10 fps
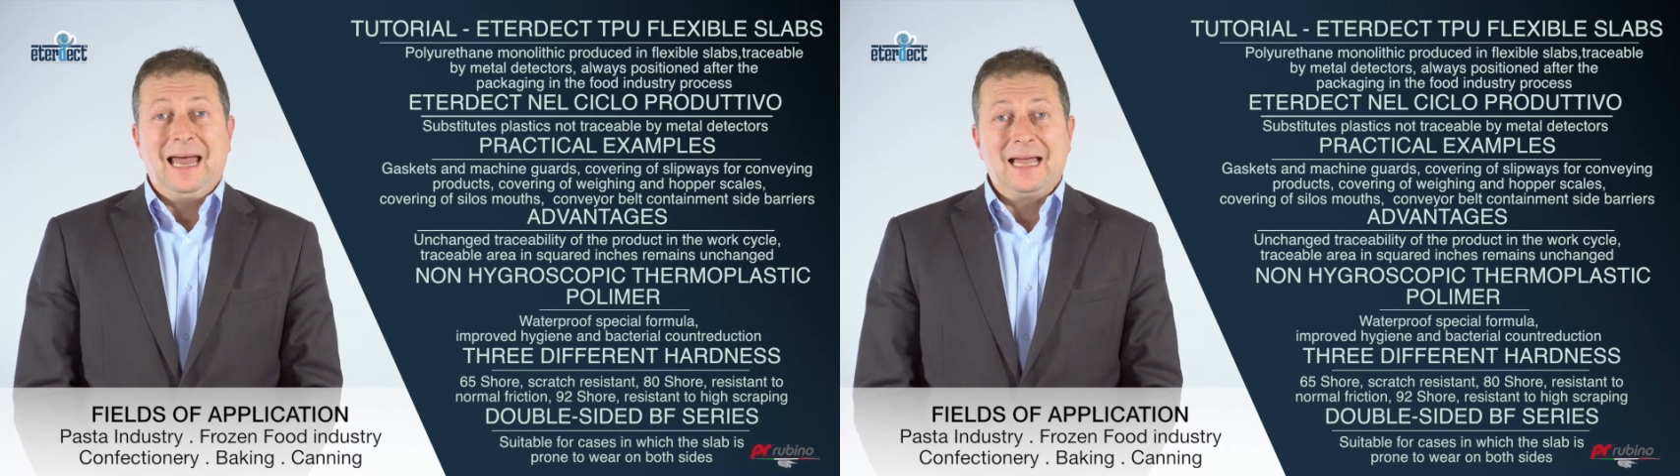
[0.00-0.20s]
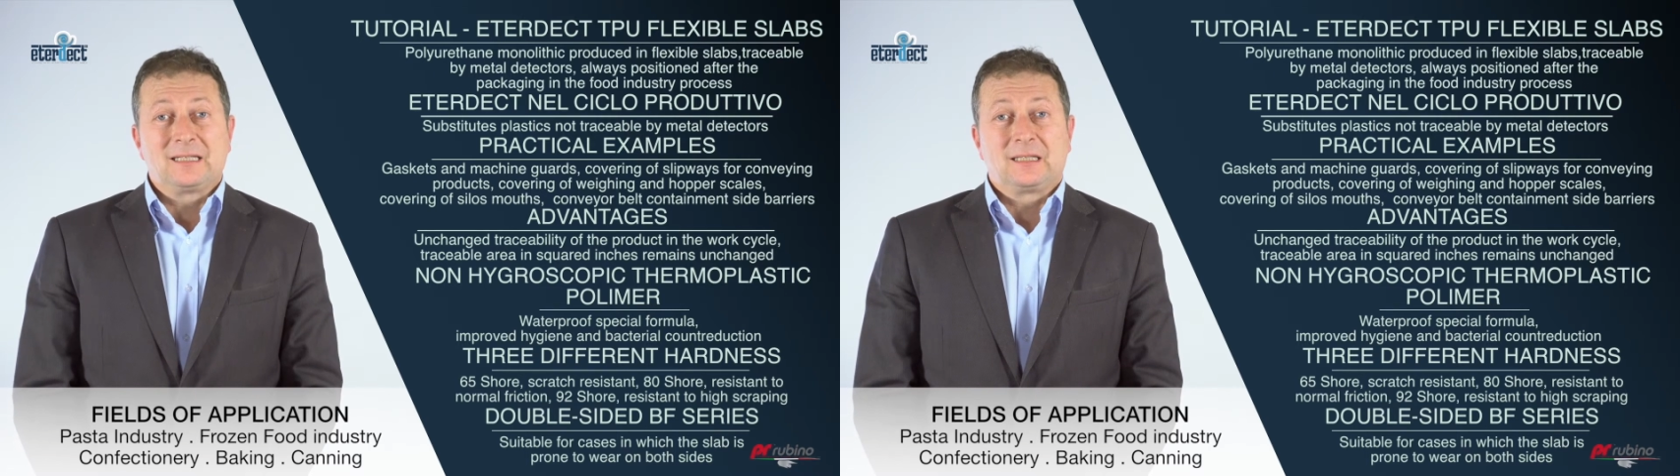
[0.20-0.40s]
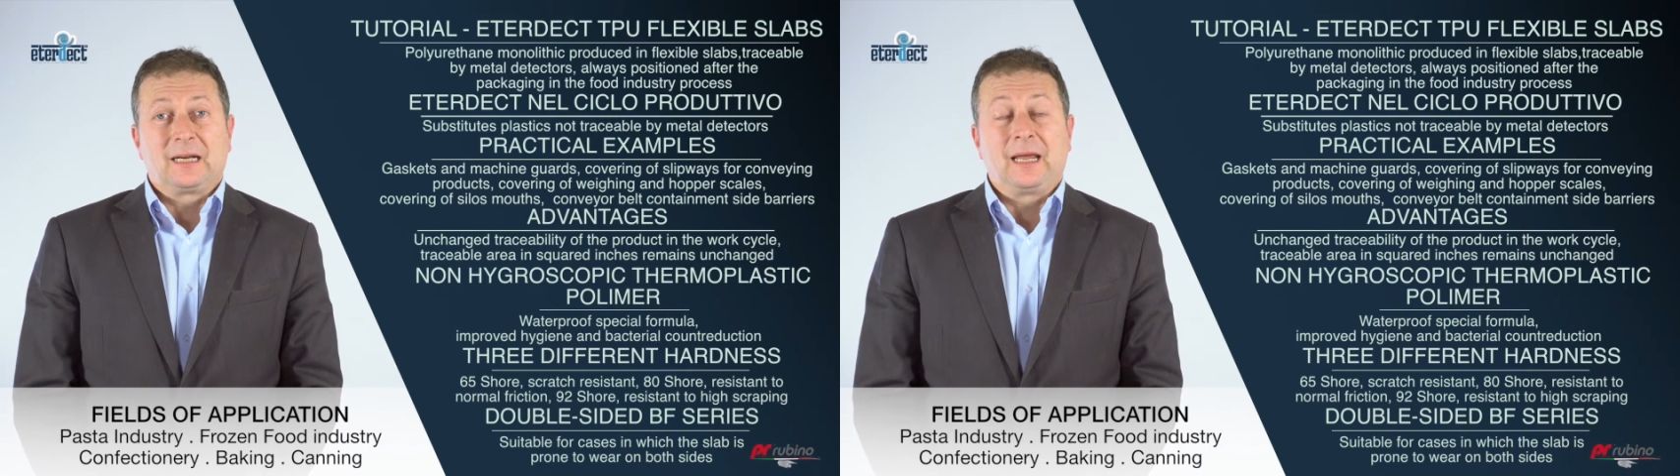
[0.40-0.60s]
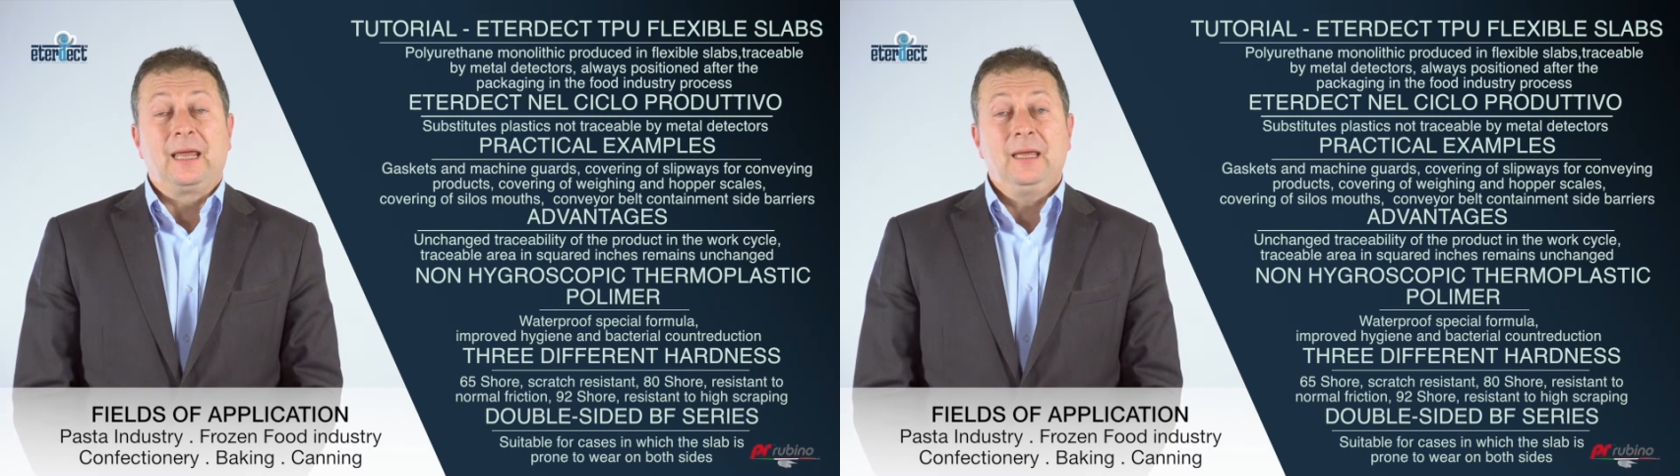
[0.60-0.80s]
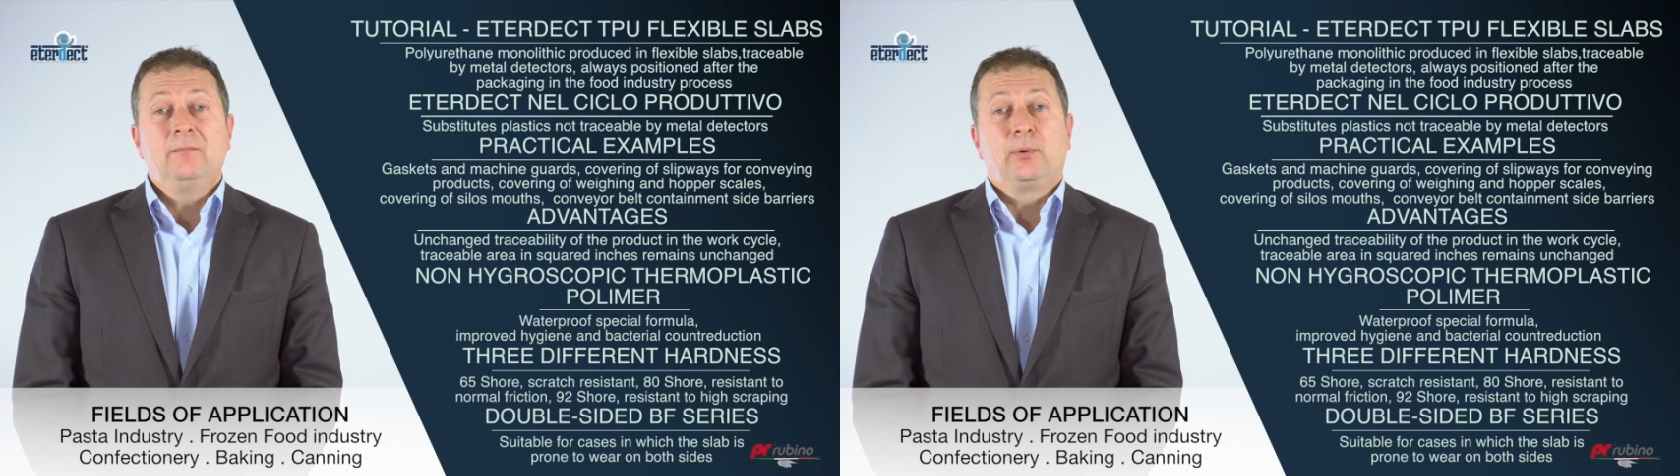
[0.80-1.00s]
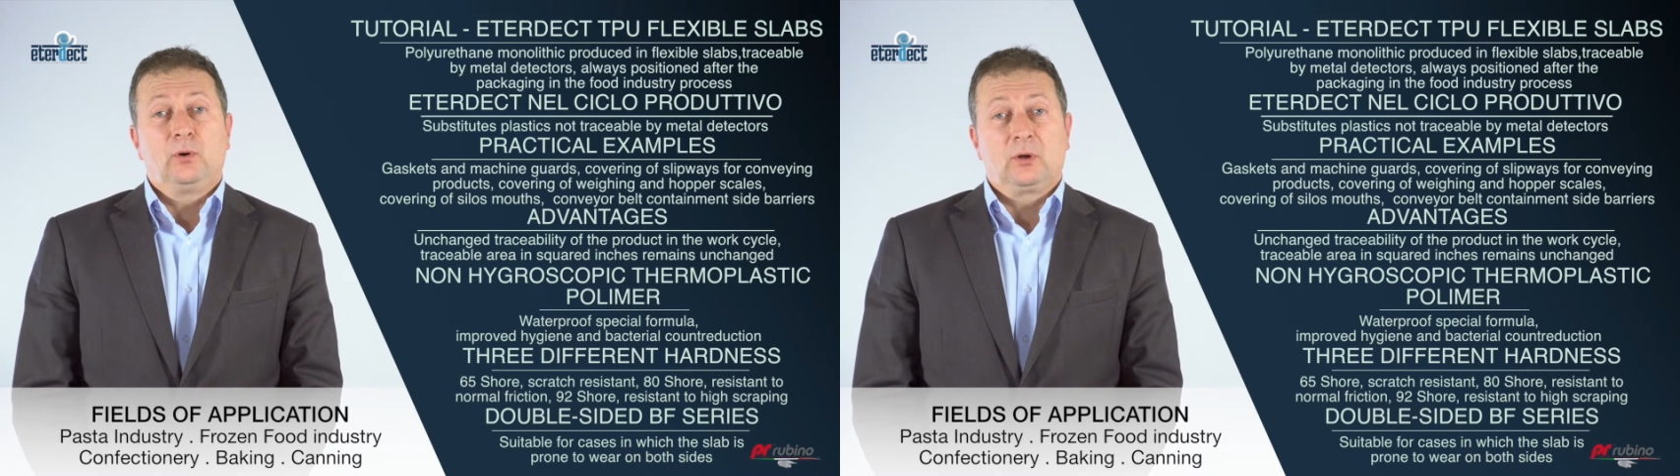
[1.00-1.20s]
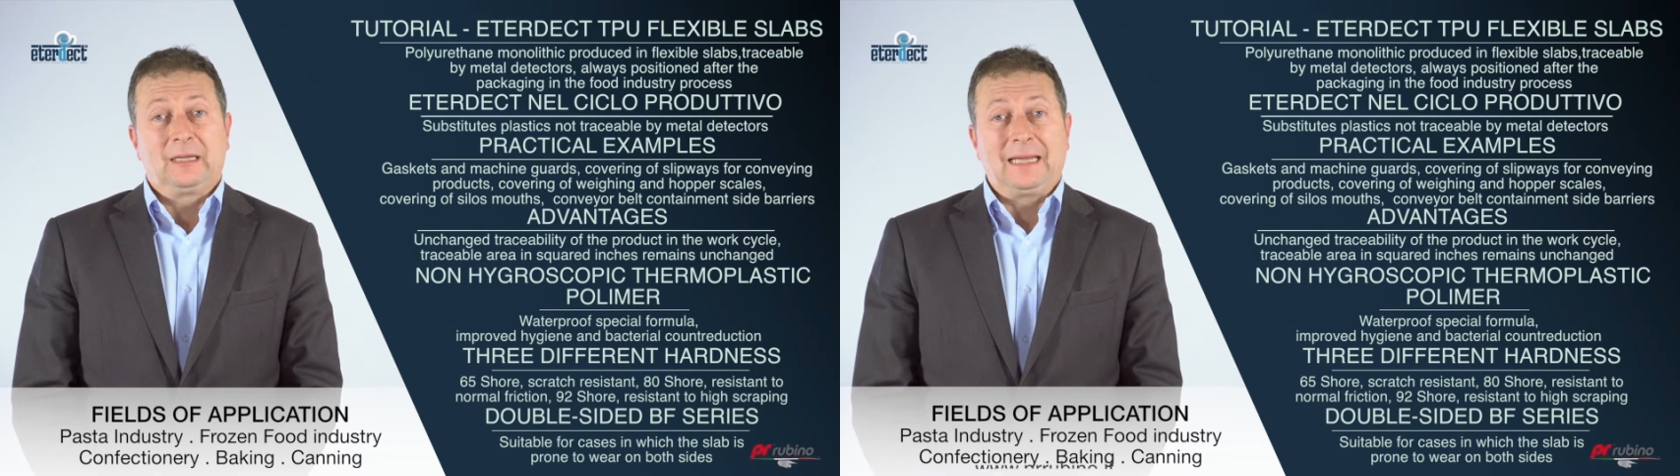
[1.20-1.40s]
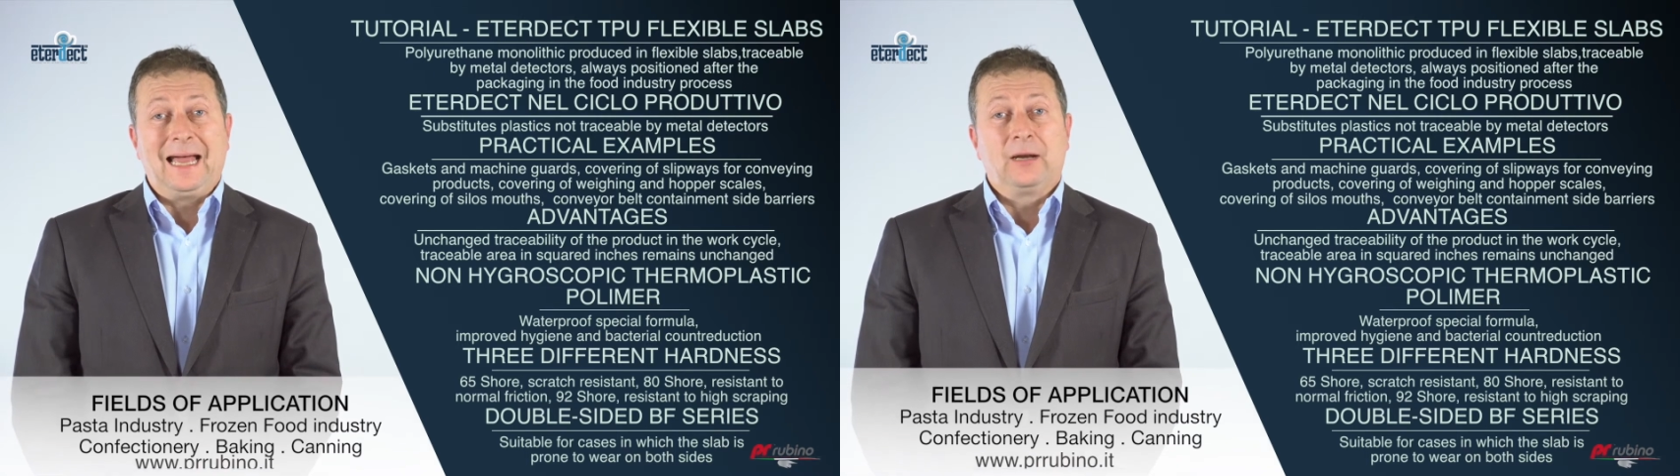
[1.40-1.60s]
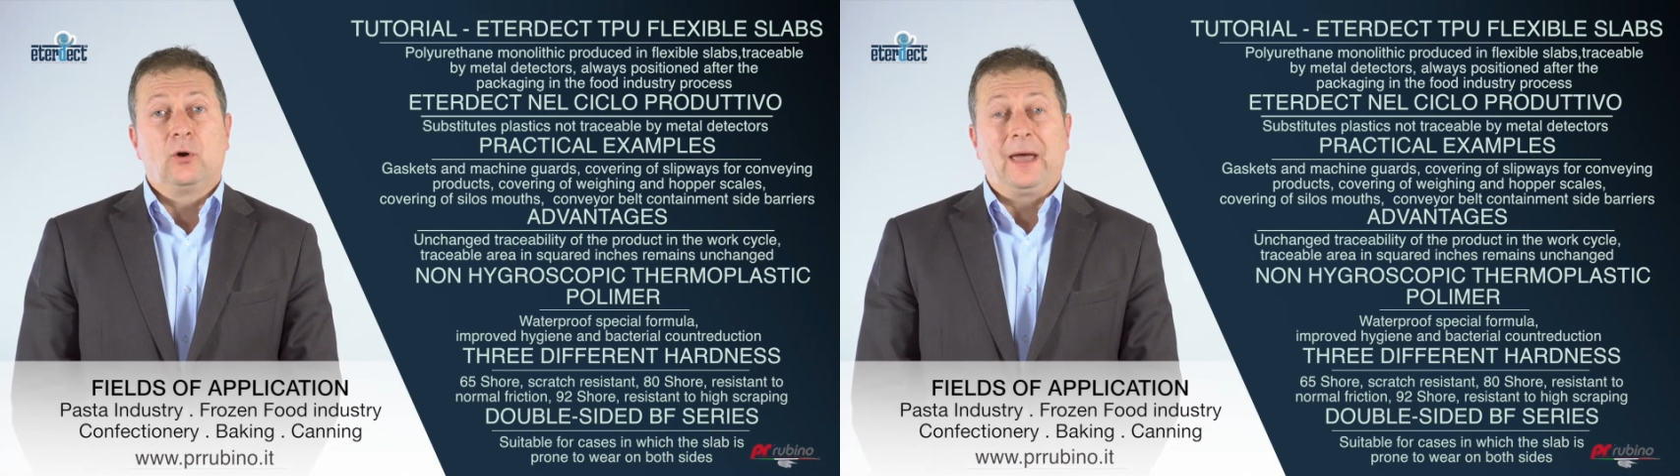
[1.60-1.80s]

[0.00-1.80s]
Slab on our website